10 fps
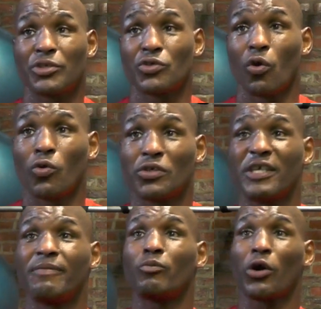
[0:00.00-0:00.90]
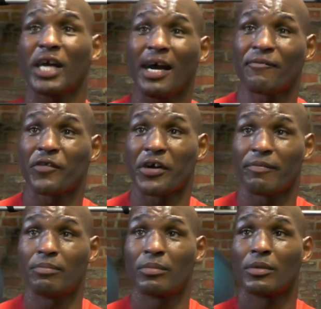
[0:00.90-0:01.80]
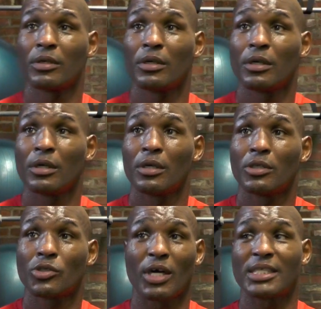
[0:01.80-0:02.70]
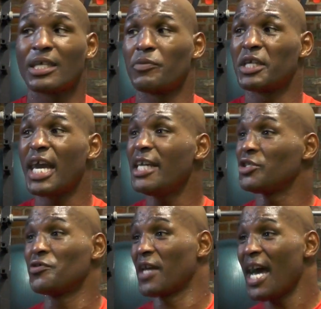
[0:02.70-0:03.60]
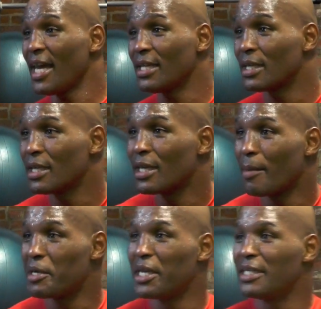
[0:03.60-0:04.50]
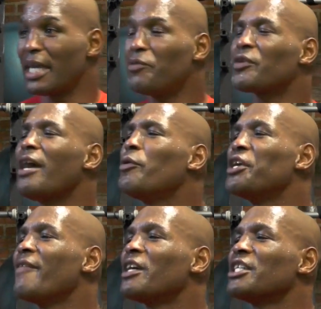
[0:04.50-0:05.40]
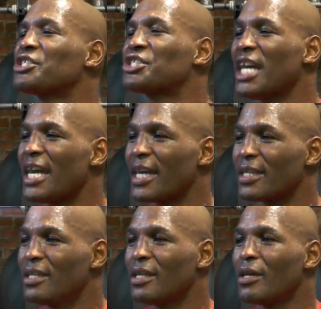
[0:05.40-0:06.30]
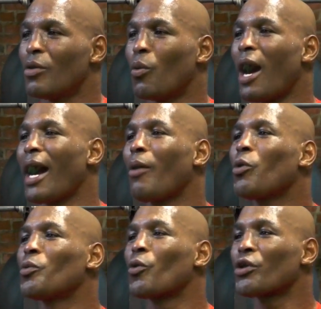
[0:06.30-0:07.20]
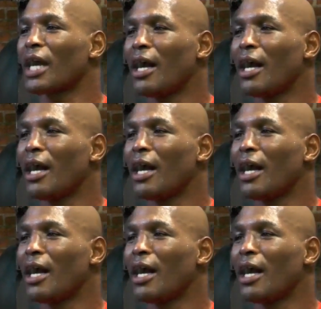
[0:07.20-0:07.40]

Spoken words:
and too old to even work out in front of them. So I said, we can't do that. I mean, they will never understand why I won't work